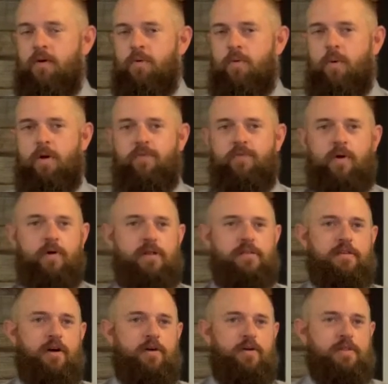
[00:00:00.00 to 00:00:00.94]
Well, what if I were to
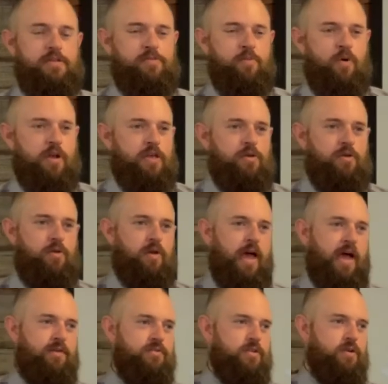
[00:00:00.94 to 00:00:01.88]
tell you this morning you don't
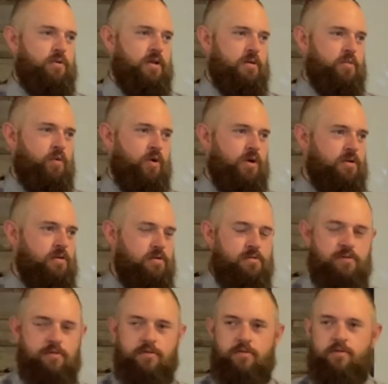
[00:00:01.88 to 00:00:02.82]
have to anymore?
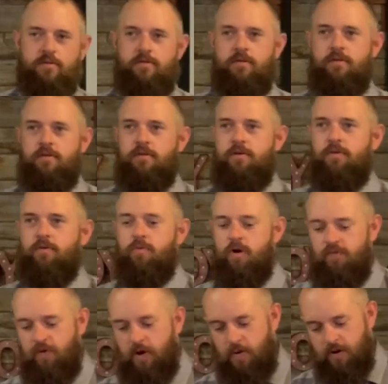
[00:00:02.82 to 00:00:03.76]

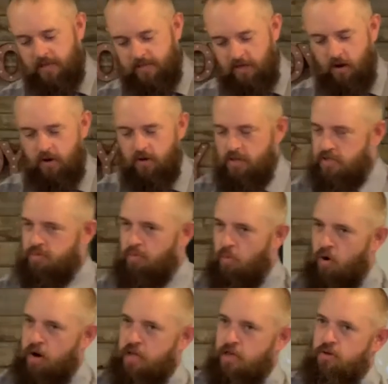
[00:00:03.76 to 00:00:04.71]
What if I were to tell you this
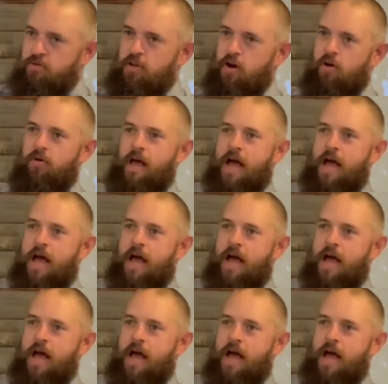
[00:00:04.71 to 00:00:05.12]
morning you don't